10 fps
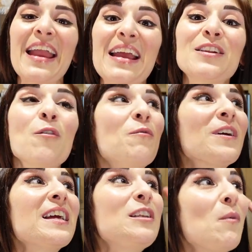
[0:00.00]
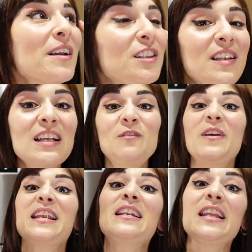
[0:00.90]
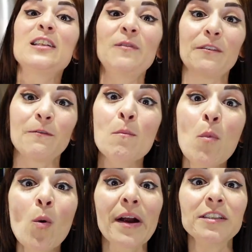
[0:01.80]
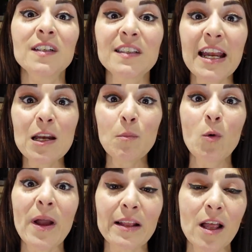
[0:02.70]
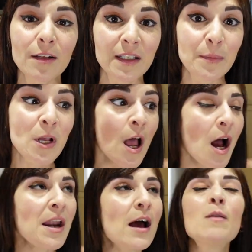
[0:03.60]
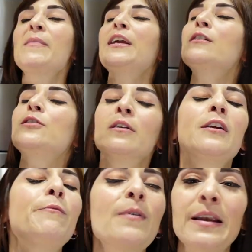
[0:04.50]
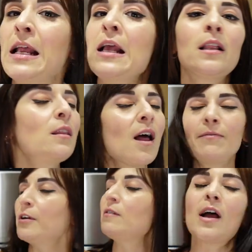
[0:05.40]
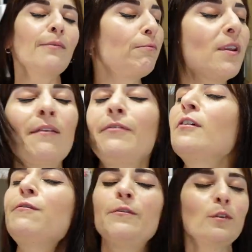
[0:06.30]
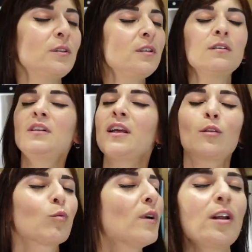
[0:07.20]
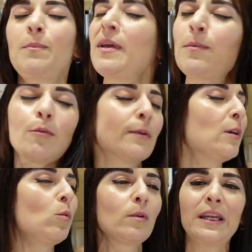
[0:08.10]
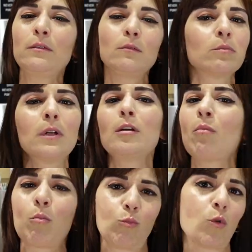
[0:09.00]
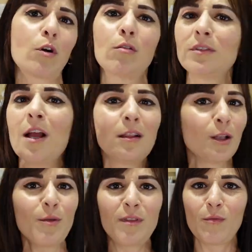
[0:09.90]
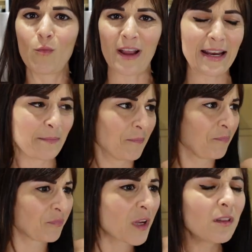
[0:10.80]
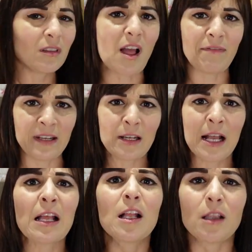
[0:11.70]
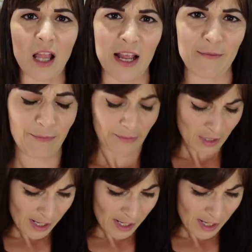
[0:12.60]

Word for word: And don't forget to watch this vid and this vid for more sustainable weight loss tips on how to make your journey fun, love your life, love your food, do this, real people, real weight, real world, losing weight, loving life.